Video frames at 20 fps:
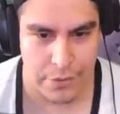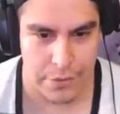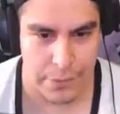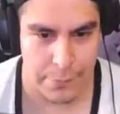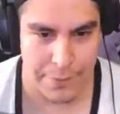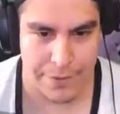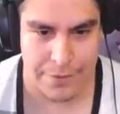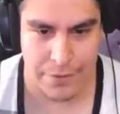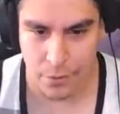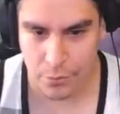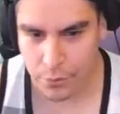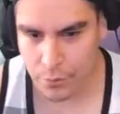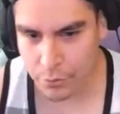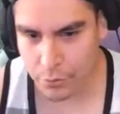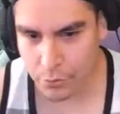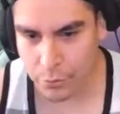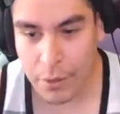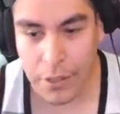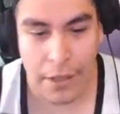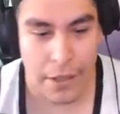Let me tell
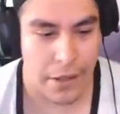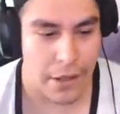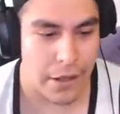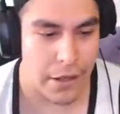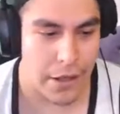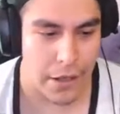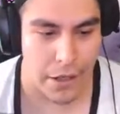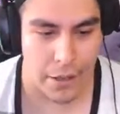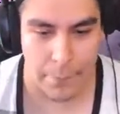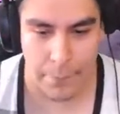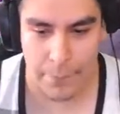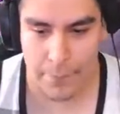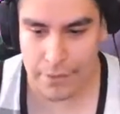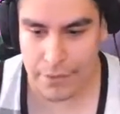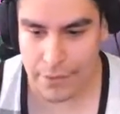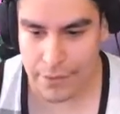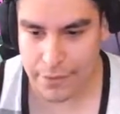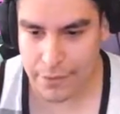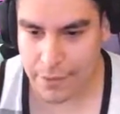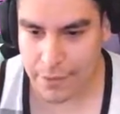you. Um,
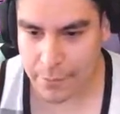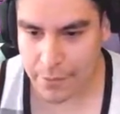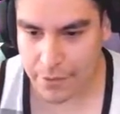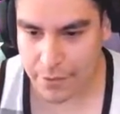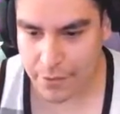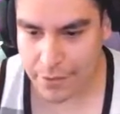not a damn thing.